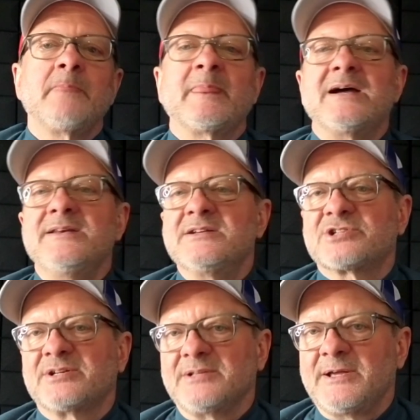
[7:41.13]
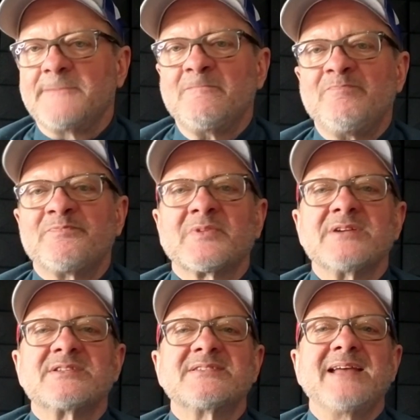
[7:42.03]
Initially,
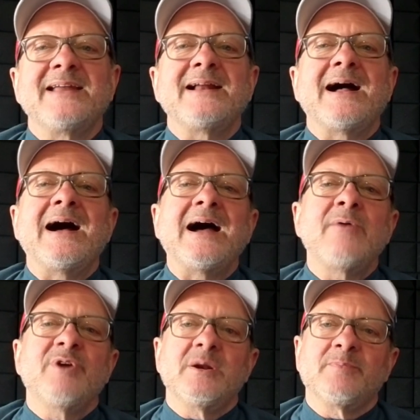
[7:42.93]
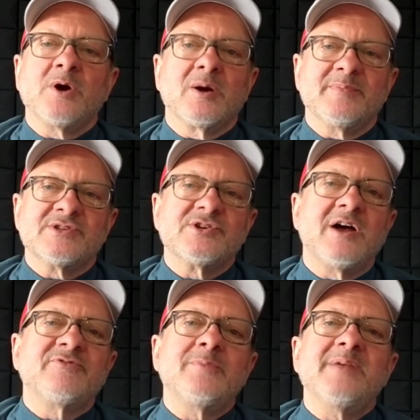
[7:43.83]
state highway departments
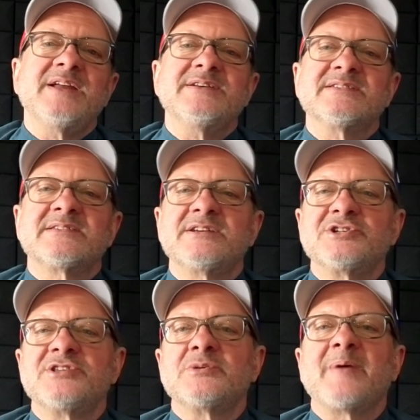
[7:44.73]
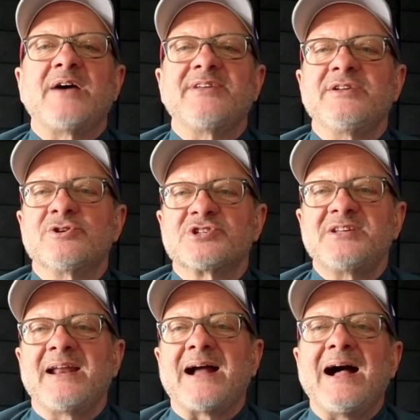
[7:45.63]
often made decisions about
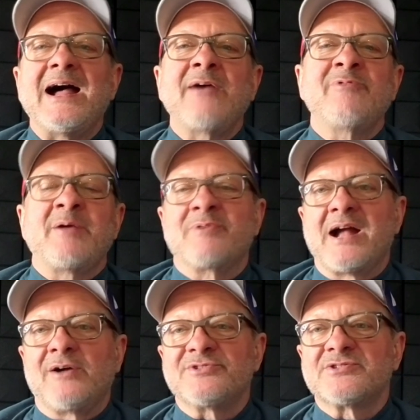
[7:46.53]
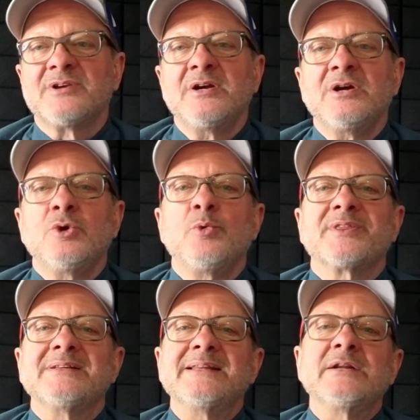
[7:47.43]
interstate highway routes
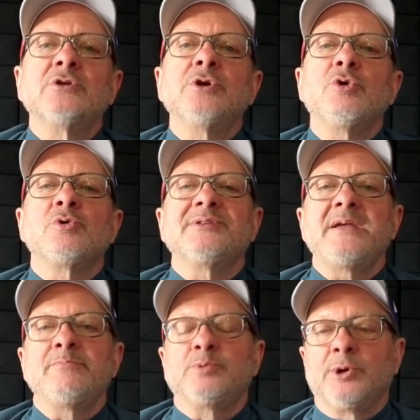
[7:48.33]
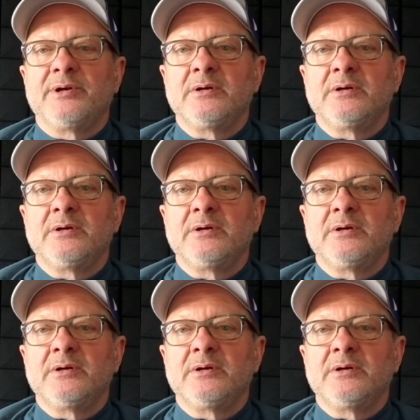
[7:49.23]
with little local input,